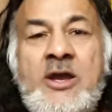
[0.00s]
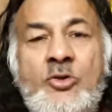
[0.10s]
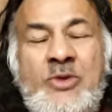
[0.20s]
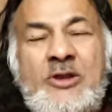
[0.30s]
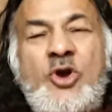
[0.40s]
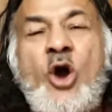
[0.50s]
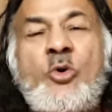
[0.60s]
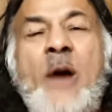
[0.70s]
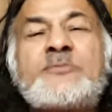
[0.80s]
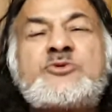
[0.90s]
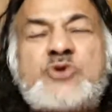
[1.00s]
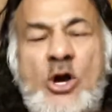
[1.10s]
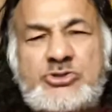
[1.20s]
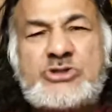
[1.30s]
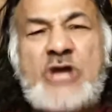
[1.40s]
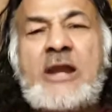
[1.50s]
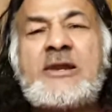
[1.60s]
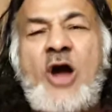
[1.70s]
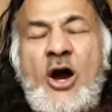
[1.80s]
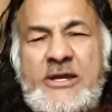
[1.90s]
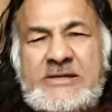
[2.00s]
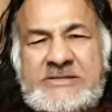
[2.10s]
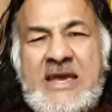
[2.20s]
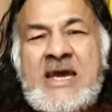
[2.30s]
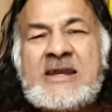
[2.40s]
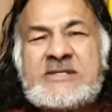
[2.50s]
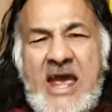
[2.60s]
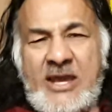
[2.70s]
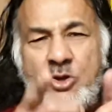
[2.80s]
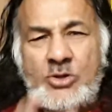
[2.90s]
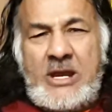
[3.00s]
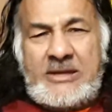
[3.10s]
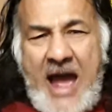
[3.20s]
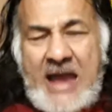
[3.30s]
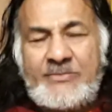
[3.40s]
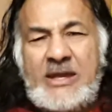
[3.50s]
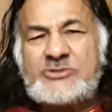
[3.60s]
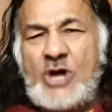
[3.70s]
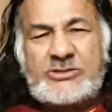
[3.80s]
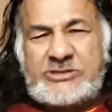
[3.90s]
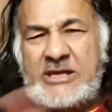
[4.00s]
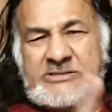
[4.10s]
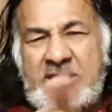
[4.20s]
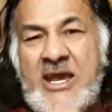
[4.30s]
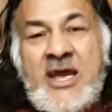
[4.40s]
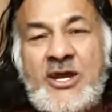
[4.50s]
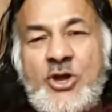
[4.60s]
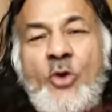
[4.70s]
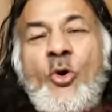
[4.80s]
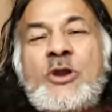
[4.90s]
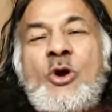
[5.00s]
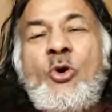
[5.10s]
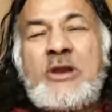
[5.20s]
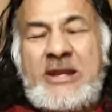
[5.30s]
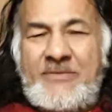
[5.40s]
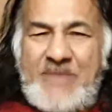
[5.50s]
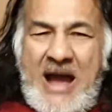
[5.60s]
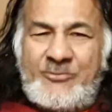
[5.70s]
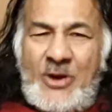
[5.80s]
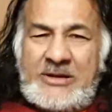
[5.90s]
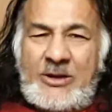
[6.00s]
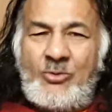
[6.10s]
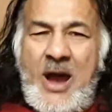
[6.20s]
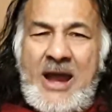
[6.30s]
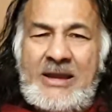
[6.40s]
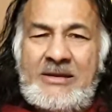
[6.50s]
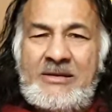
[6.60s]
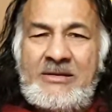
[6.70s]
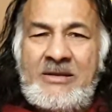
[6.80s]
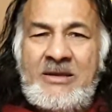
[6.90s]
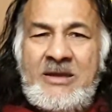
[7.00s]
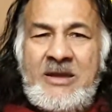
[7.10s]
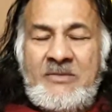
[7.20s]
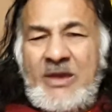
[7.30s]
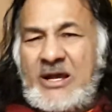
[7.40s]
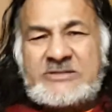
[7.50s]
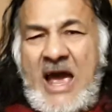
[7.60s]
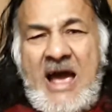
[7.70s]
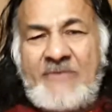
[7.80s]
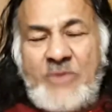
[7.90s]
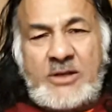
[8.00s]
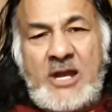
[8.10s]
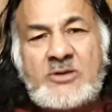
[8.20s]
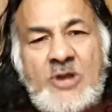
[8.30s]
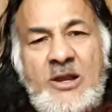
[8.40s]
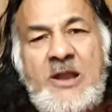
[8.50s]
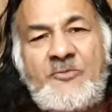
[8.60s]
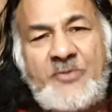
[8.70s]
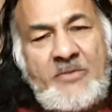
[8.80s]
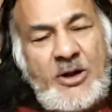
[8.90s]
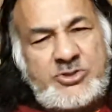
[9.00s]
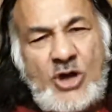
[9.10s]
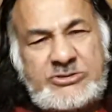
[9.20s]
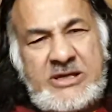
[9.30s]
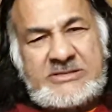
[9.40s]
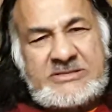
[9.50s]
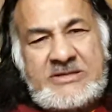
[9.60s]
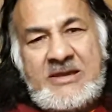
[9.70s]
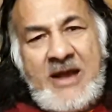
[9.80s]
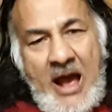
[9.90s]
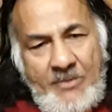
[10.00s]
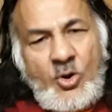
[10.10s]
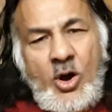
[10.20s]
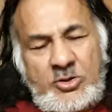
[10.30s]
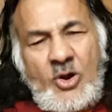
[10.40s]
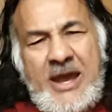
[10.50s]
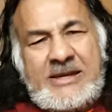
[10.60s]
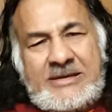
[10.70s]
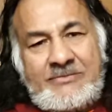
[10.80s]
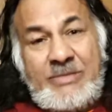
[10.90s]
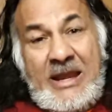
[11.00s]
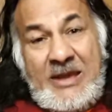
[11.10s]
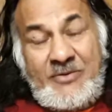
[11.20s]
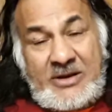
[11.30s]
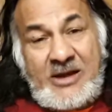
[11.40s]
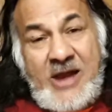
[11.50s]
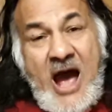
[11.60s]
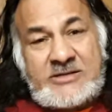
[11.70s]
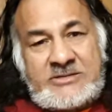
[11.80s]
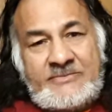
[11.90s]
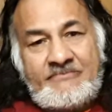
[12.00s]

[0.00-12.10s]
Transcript: with corrupt judges and lawyers, think you deny me justice. You're only holding it back for a little while. Because I have nothing to live for but justice. I'm going to get it, believe it or not.